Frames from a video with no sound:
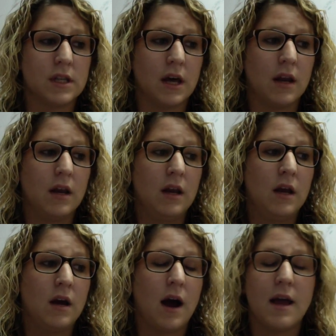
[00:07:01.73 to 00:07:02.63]
that
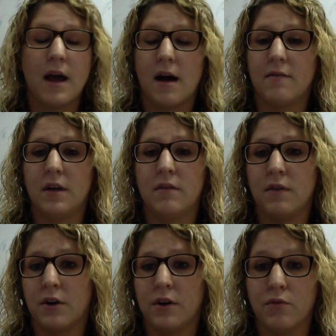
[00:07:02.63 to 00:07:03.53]
I have in
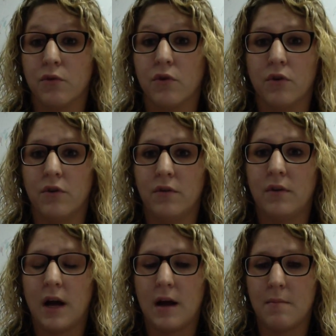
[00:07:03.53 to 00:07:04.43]
very rural
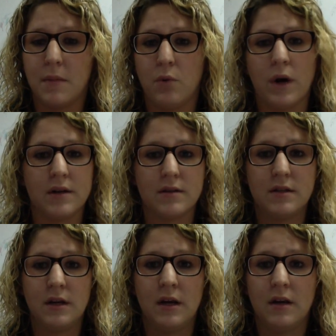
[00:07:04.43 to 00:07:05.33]

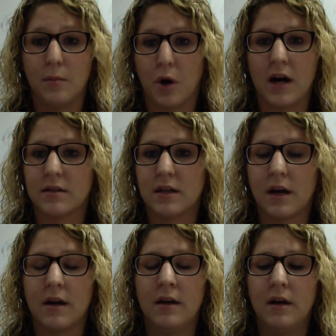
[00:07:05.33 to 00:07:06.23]
Midwest
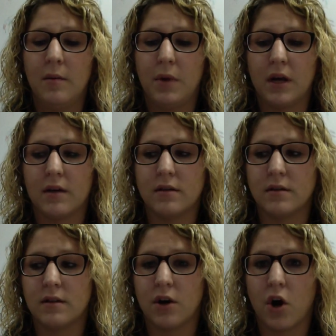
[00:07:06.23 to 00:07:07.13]
Nebraska,
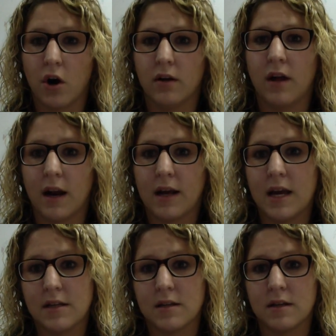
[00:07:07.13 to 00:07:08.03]
because there are a lot of
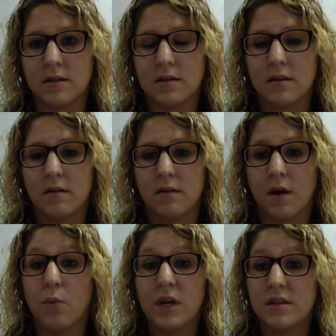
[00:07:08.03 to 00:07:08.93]
cases
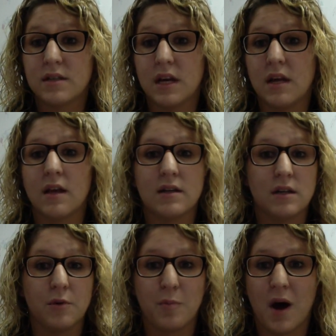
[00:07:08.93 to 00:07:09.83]
that we see that
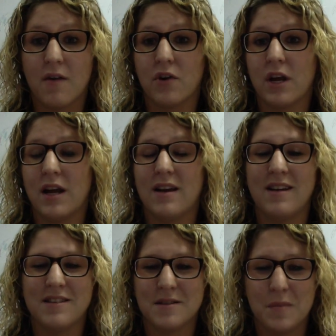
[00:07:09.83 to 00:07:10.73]
deal with poverty
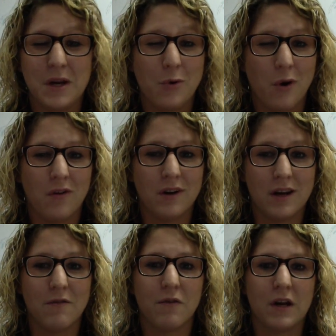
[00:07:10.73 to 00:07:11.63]
and some inequality
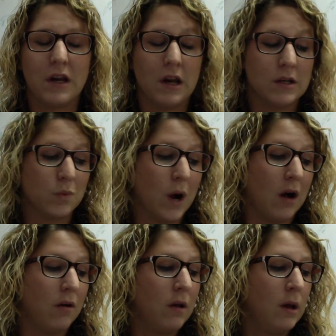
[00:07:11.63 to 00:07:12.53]
in funding as well.